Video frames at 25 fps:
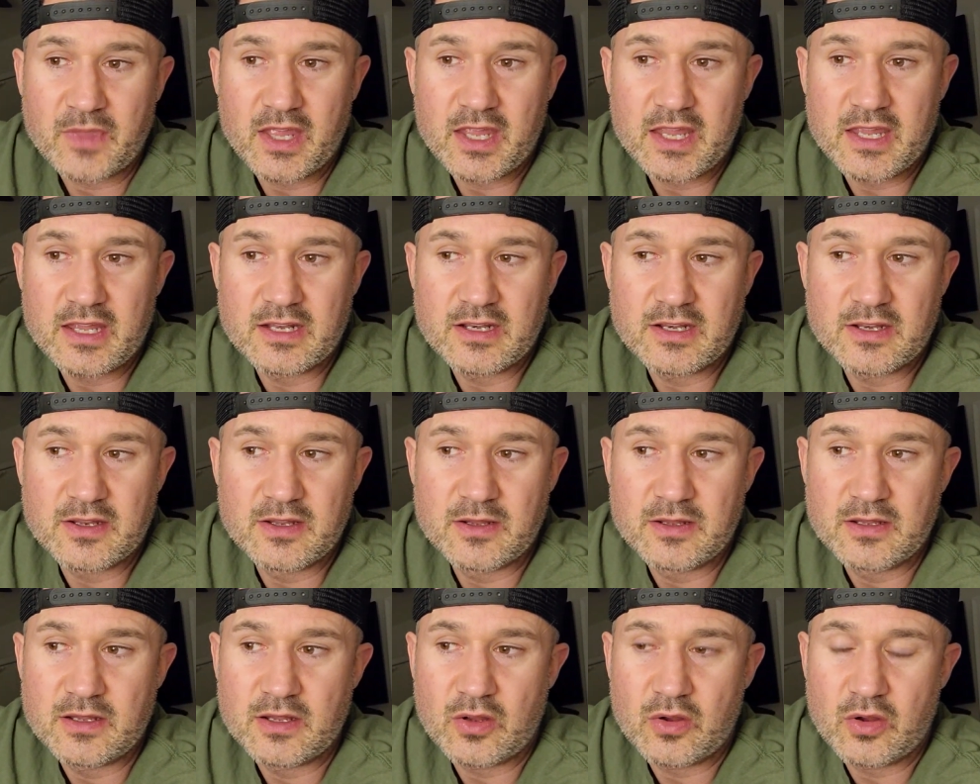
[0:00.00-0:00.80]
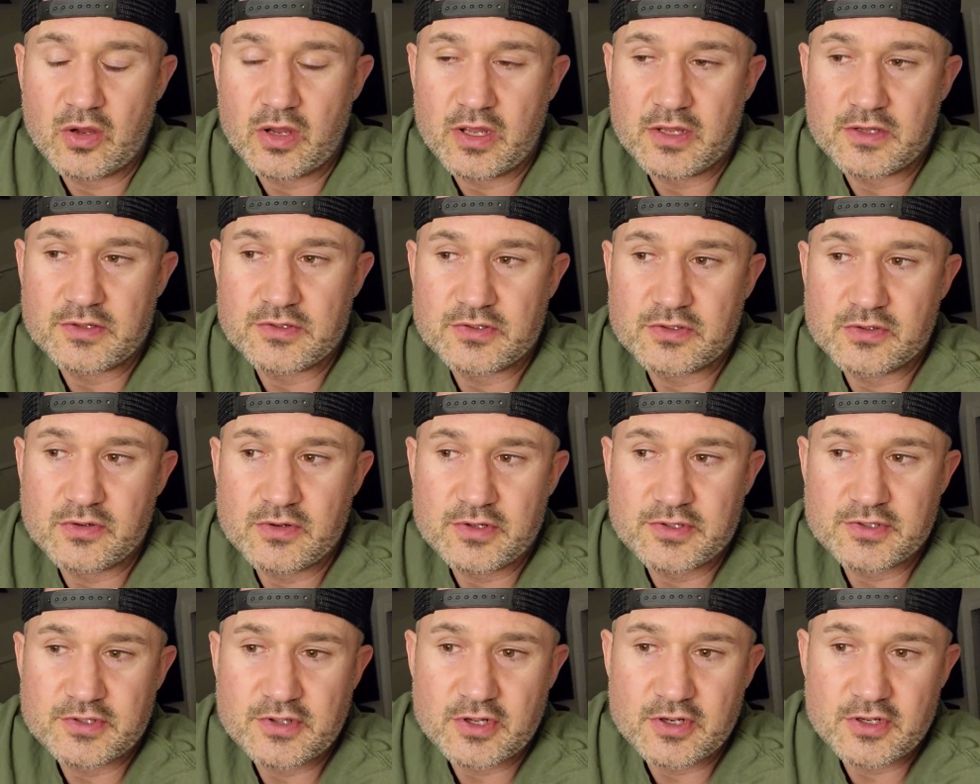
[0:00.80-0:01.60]
And as
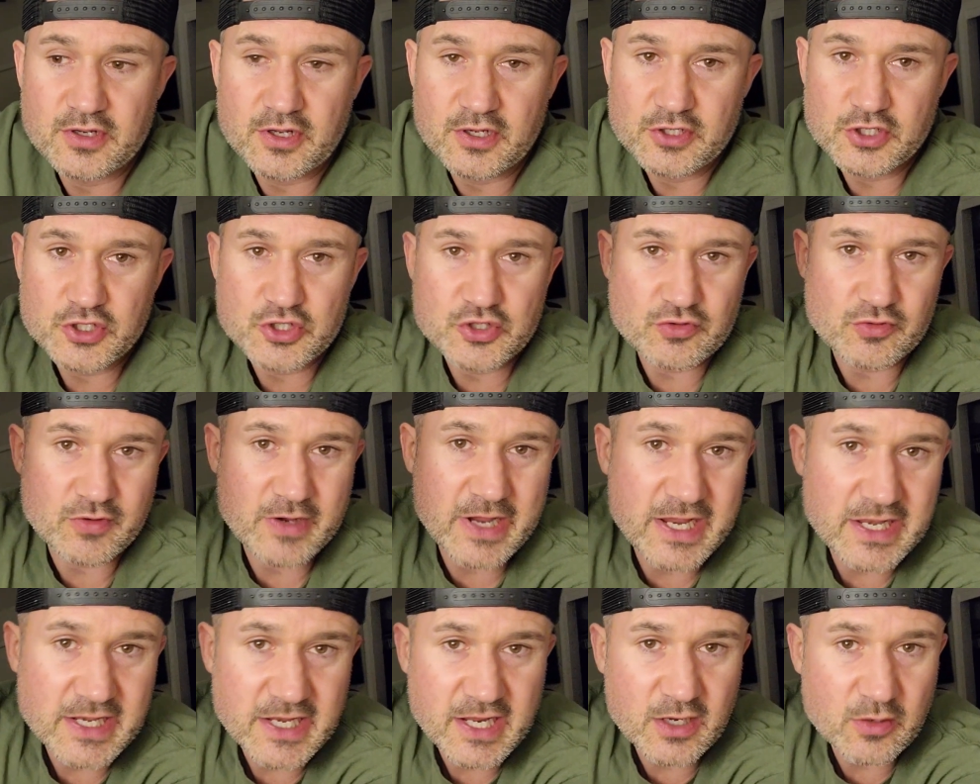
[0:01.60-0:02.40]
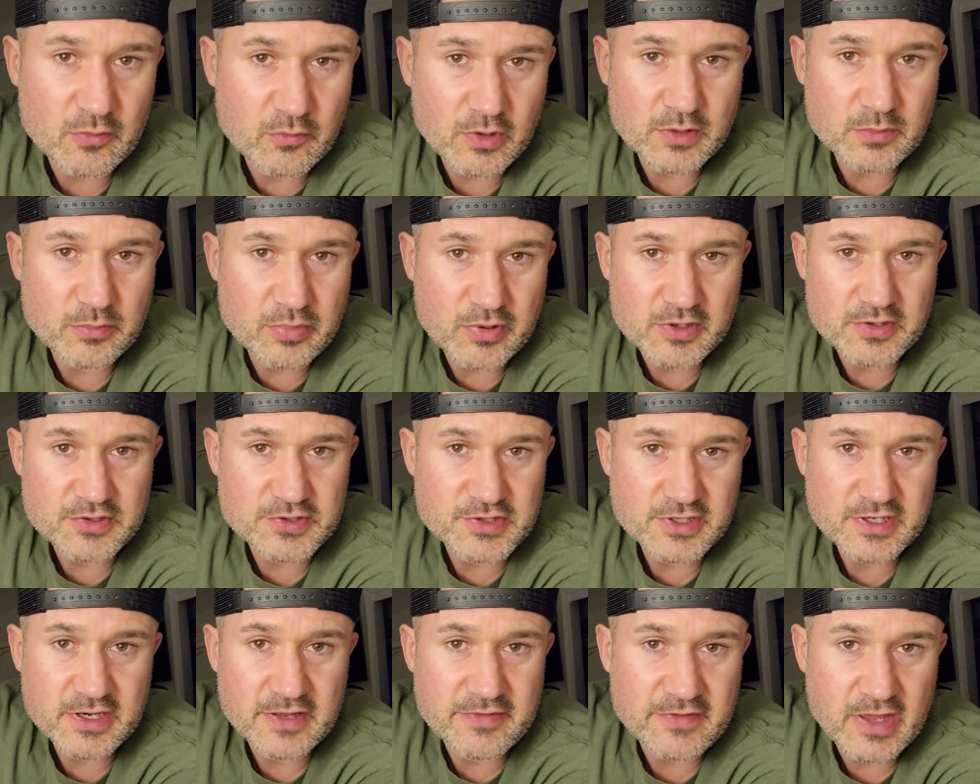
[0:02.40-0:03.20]
soon as they're done draining one
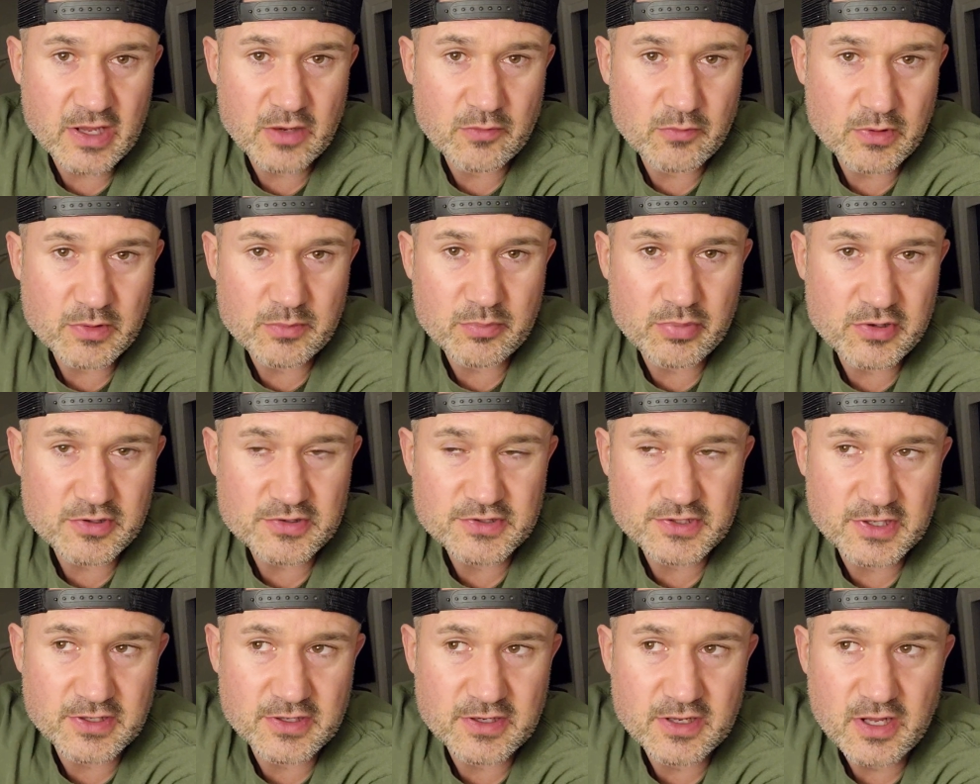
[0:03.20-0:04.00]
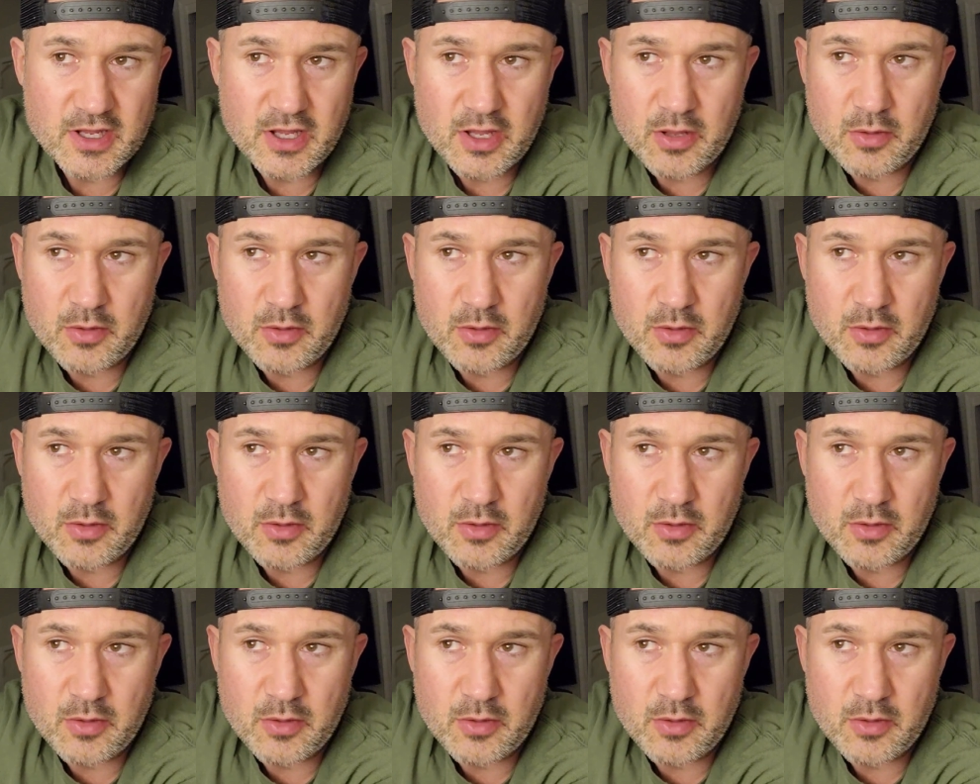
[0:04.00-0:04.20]
person, and that one person